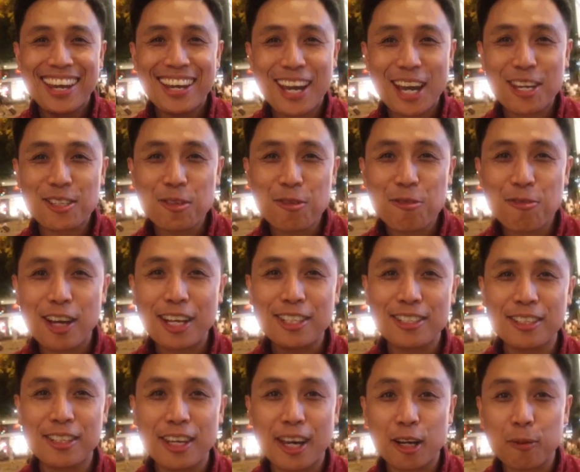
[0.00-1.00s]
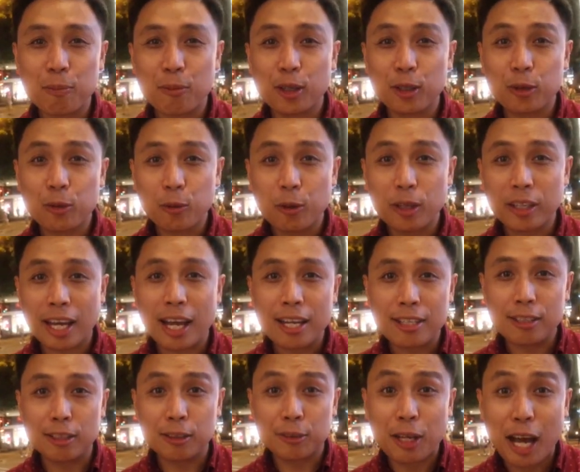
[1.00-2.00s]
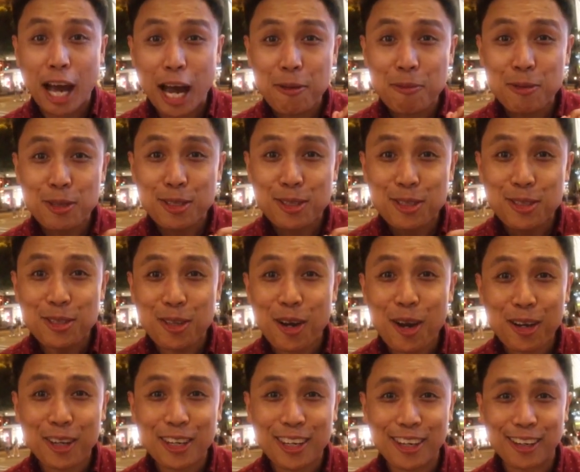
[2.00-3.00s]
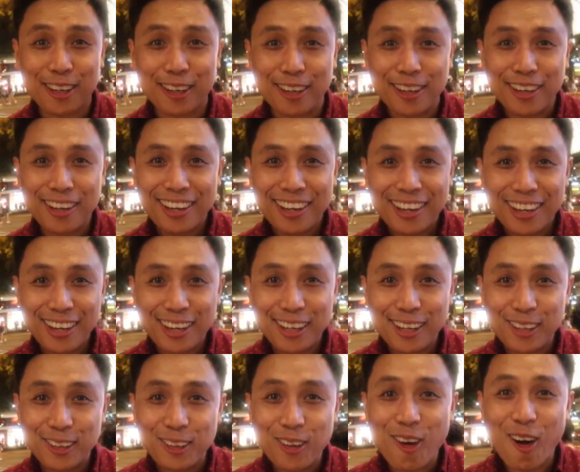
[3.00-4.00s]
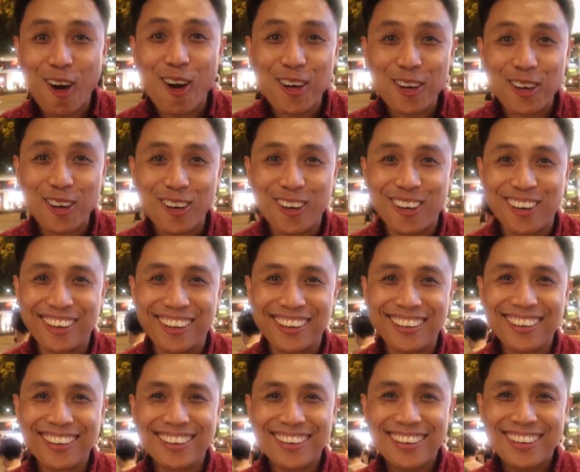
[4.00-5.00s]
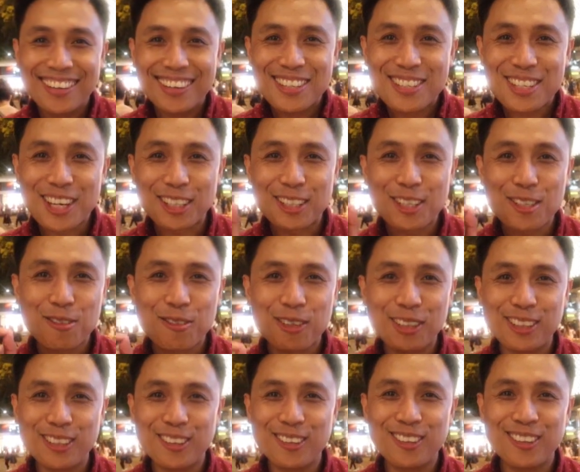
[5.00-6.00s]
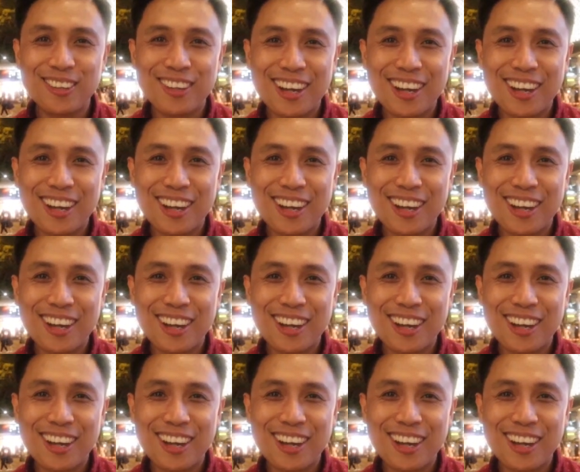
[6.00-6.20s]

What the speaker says: Hey guys, so flights in the airport were canceled. I'm stuck here in Hong Kong. Check this video